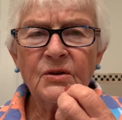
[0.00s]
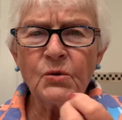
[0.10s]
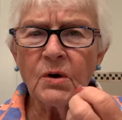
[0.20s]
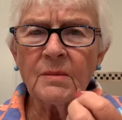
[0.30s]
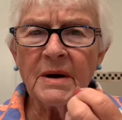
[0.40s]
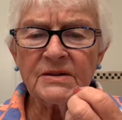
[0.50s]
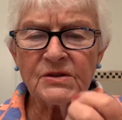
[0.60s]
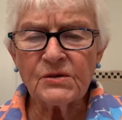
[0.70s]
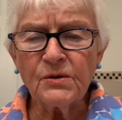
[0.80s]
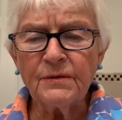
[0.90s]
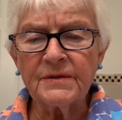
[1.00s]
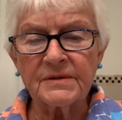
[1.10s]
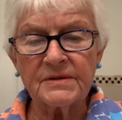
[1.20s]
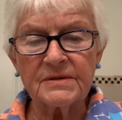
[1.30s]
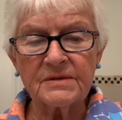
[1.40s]
You are my
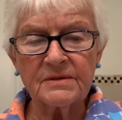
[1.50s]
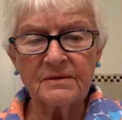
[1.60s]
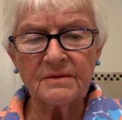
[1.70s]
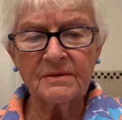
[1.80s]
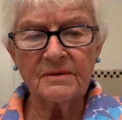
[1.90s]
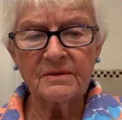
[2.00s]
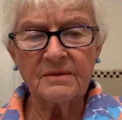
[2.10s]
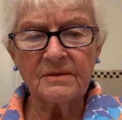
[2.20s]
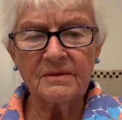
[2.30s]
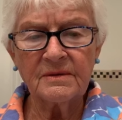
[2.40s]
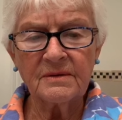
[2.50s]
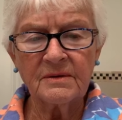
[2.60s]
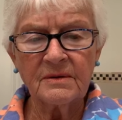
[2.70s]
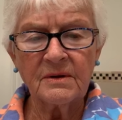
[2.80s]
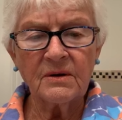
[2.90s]
servant,
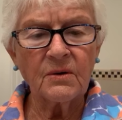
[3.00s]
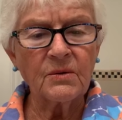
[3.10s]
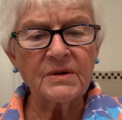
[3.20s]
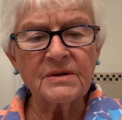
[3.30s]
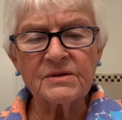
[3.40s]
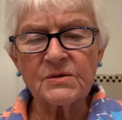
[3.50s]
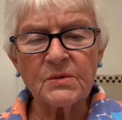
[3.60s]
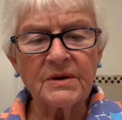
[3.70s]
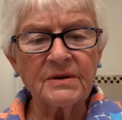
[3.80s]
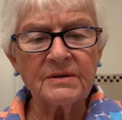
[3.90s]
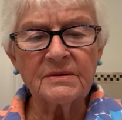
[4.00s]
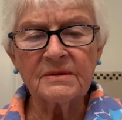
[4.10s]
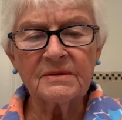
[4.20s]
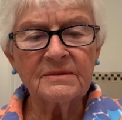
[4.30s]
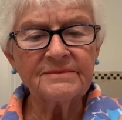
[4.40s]
O Israel
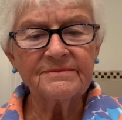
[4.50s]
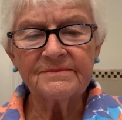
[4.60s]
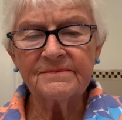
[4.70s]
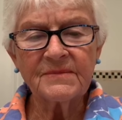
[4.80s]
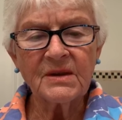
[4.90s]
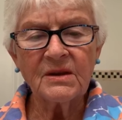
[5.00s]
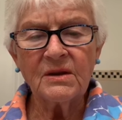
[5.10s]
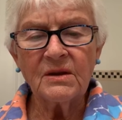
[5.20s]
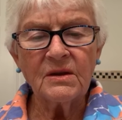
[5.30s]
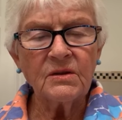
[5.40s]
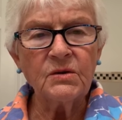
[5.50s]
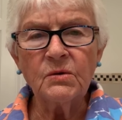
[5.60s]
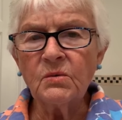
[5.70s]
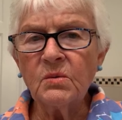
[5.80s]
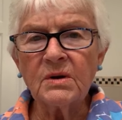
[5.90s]

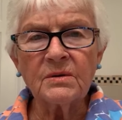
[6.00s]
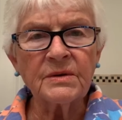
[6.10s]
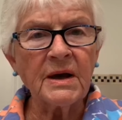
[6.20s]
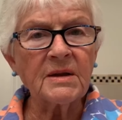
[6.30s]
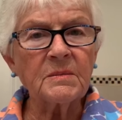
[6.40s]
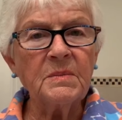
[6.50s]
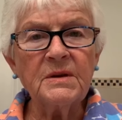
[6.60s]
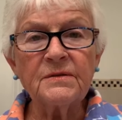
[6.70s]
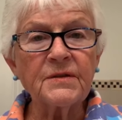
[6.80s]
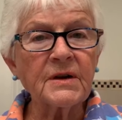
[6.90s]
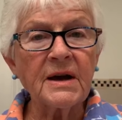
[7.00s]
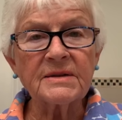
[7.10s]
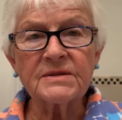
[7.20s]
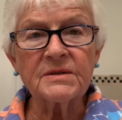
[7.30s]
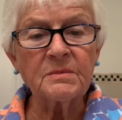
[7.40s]
you will not be
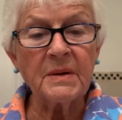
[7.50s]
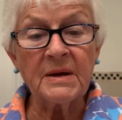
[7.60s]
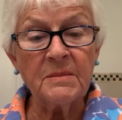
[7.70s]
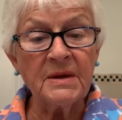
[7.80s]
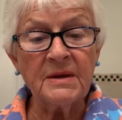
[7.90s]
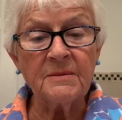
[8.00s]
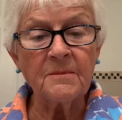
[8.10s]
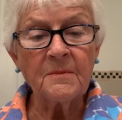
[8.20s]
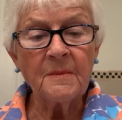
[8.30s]
forgotten by me.